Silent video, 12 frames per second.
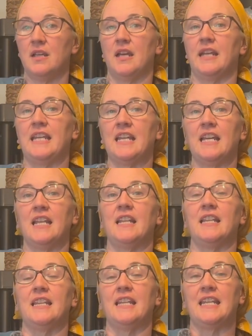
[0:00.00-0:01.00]

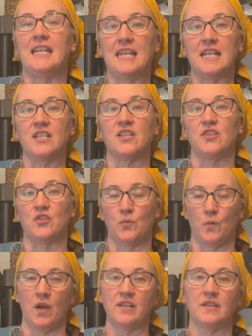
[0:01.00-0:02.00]
Again, the key is you
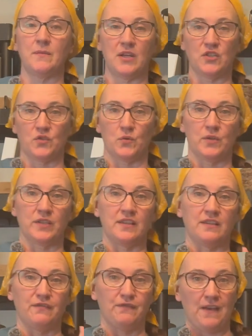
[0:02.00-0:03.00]
want to make sure
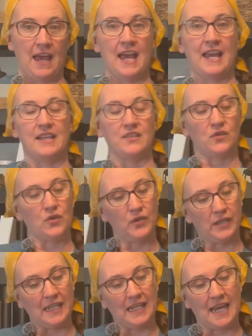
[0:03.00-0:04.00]
that the fat is
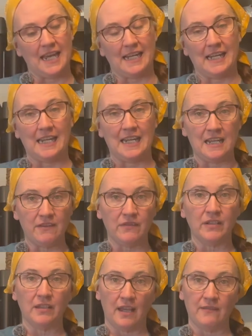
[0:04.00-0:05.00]
cooking at an
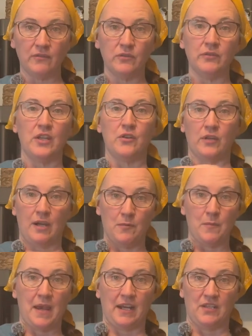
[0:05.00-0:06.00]
even level, and you're
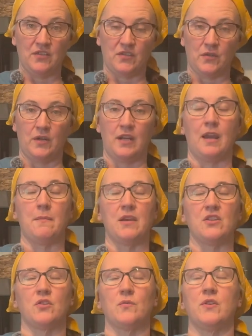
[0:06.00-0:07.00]
coming back and stirring, and
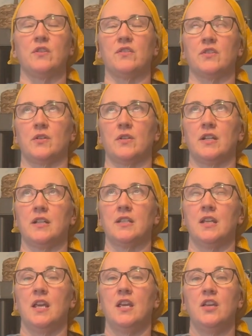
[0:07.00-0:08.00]
make sure when you stir it,
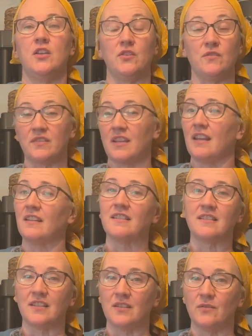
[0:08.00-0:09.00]
use
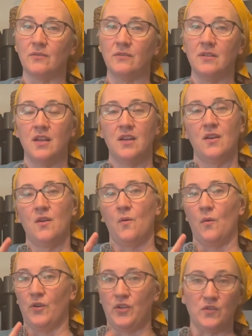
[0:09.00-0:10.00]
stainless steel
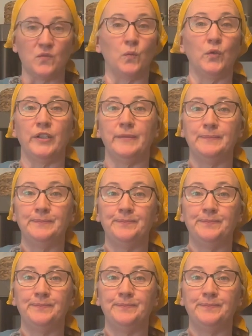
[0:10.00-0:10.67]
or use wood.